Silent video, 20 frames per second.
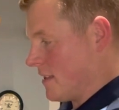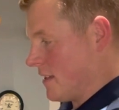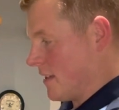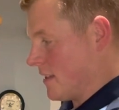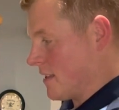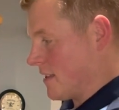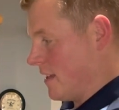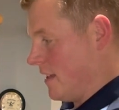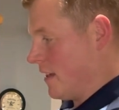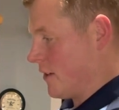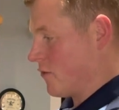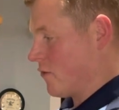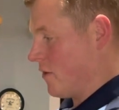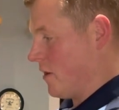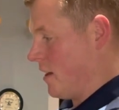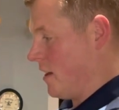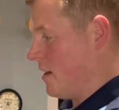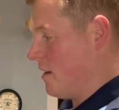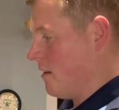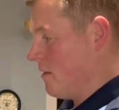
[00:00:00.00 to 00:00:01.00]
It's
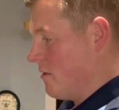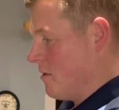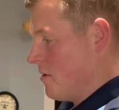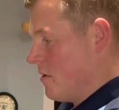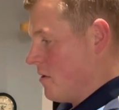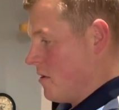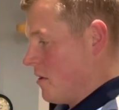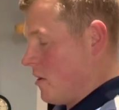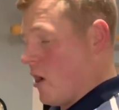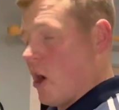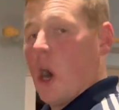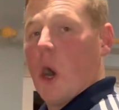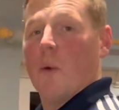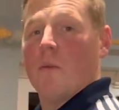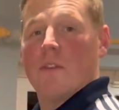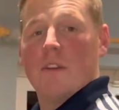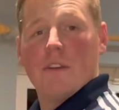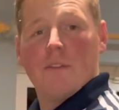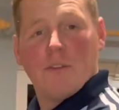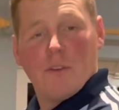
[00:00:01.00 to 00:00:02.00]
literally,
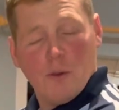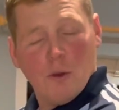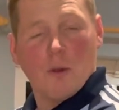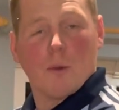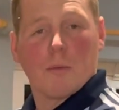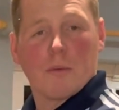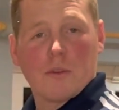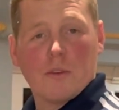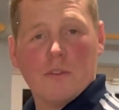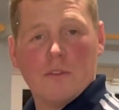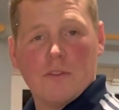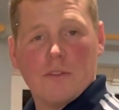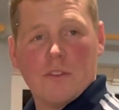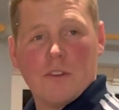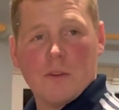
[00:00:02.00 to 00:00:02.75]
hopefully, foolproof.